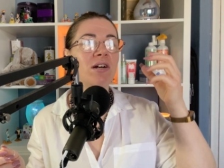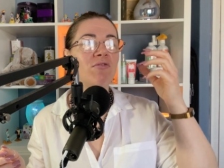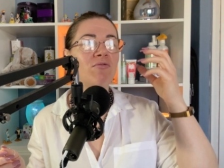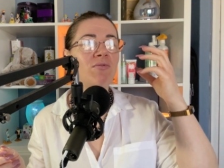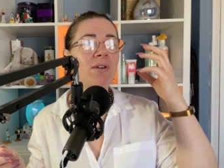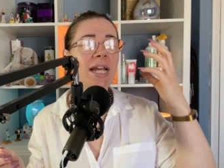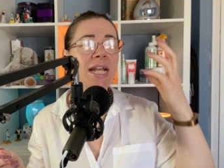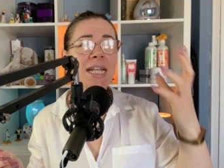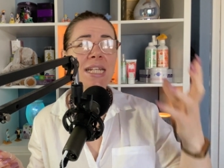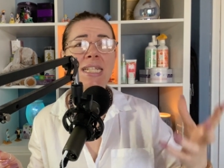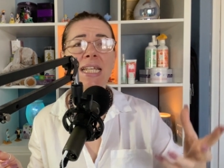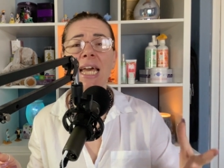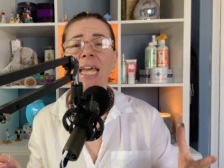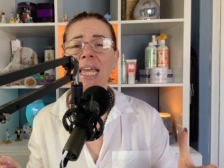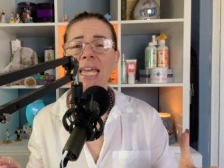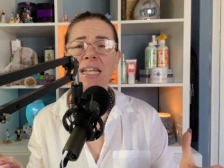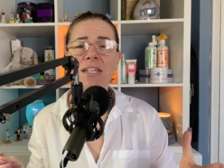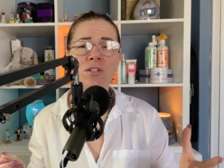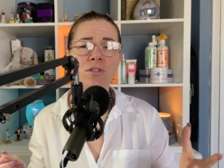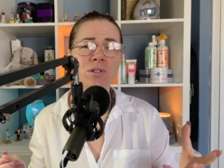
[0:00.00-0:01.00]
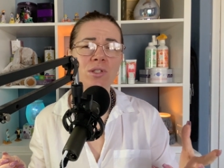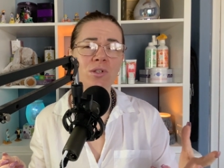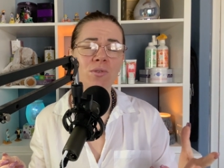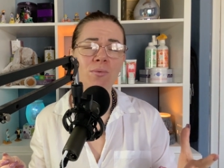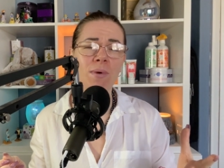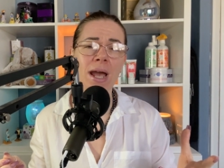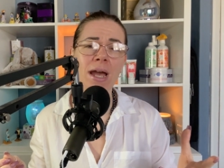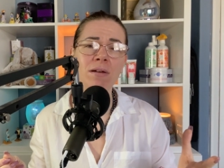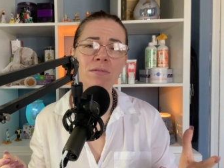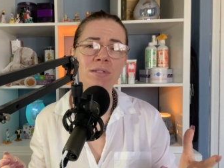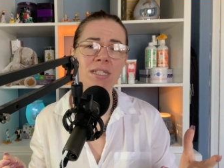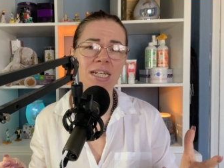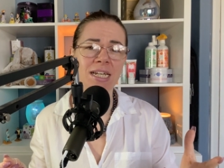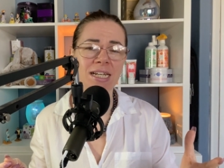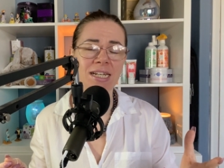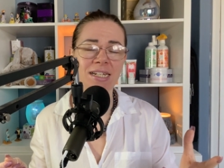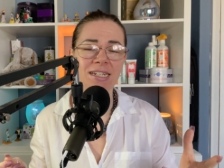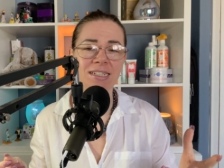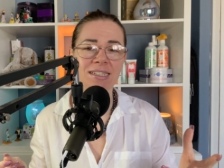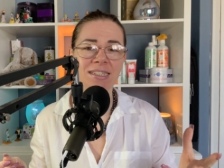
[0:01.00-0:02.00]
really take in your
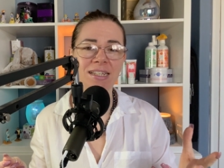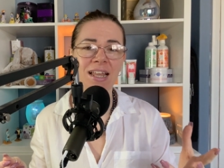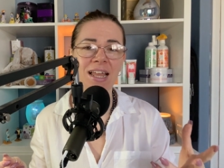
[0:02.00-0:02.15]
surroundings,